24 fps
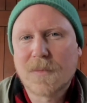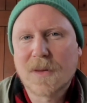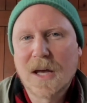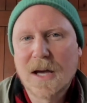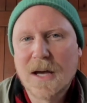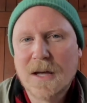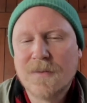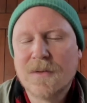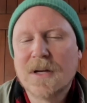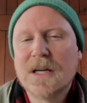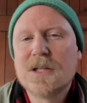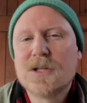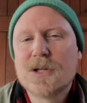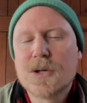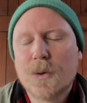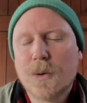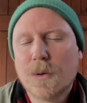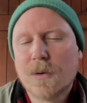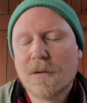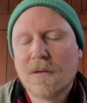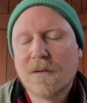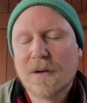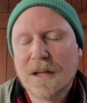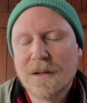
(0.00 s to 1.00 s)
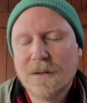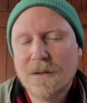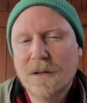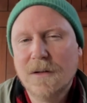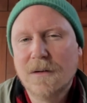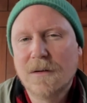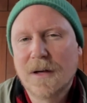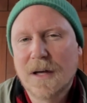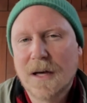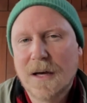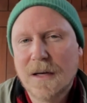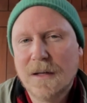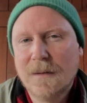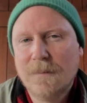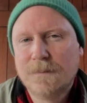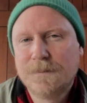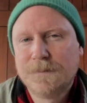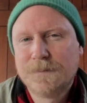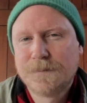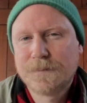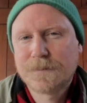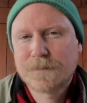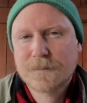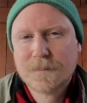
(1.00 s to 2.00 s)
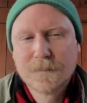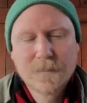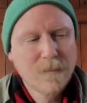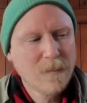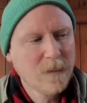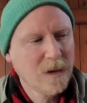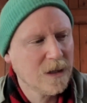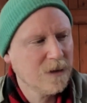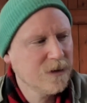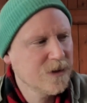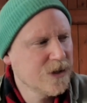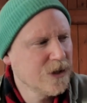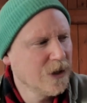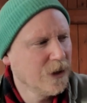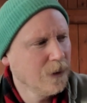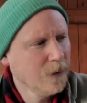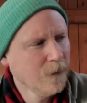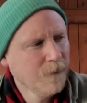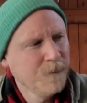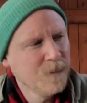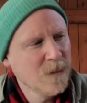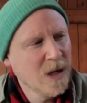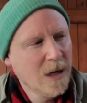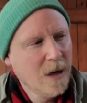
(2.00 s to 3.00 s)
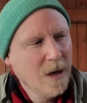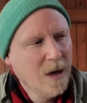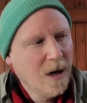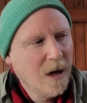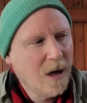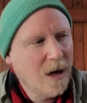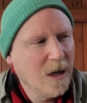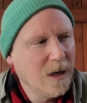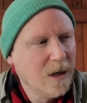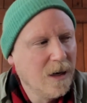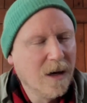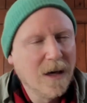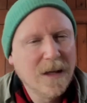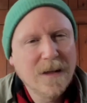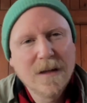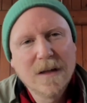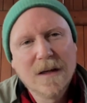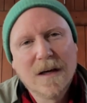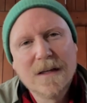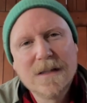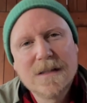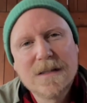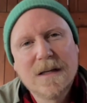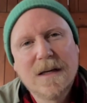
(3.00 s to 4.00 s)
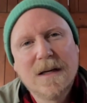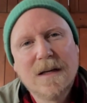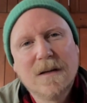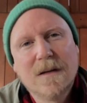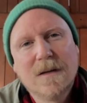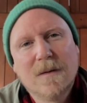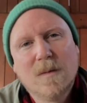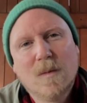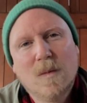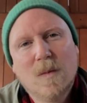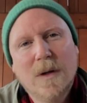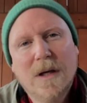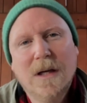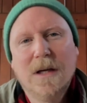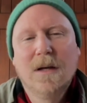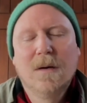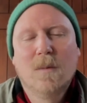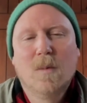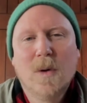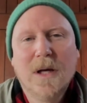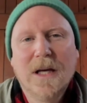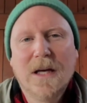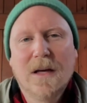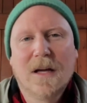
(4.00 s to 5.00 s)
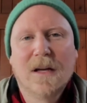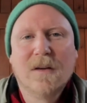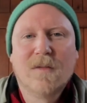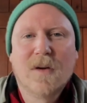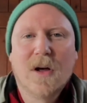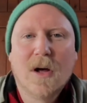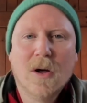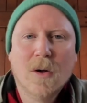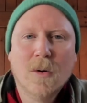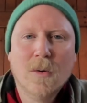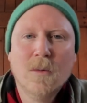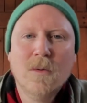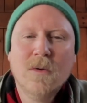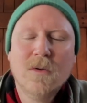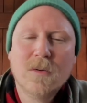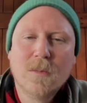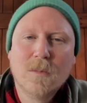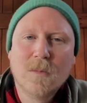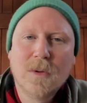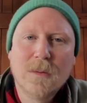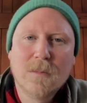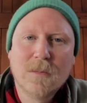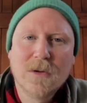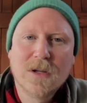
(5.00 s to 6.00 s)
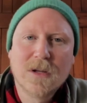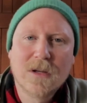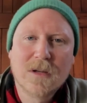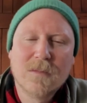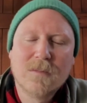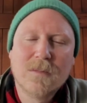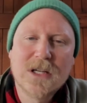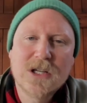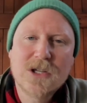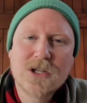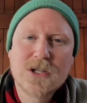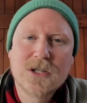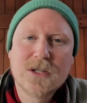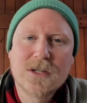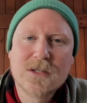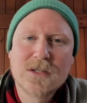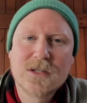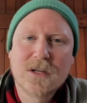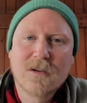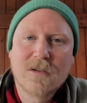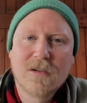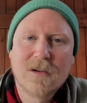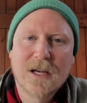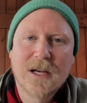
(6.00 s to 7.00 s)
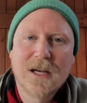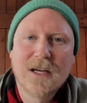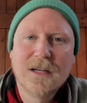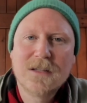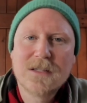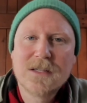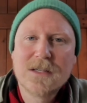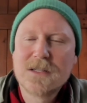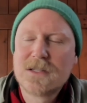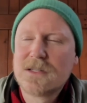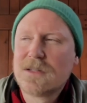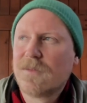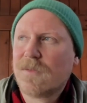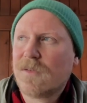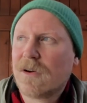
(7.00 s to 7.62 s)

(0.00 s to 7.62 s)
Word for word: and they tour around the U K. So I like the idea that we we kind of owned, we were the commissioners and creators of